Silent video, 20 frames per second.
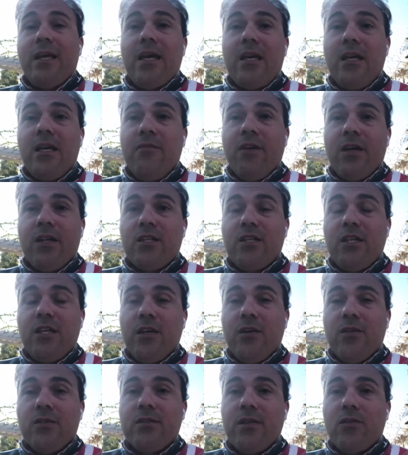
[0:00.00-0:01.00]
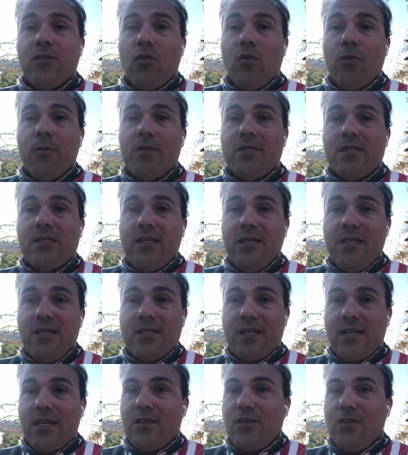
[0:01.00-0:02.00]
They even killed their own
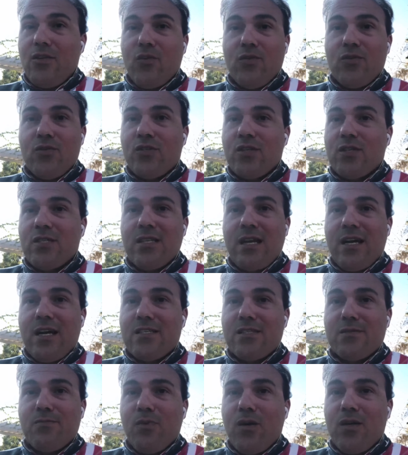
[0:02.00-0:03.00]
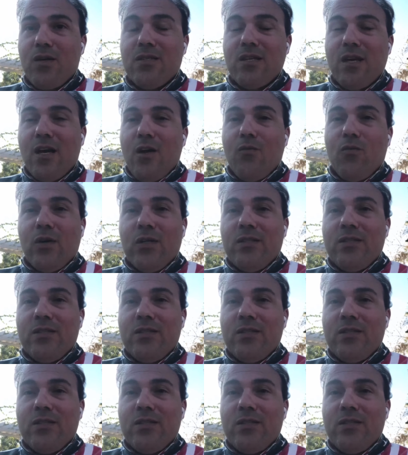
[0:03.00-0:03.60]
citizen, just last month.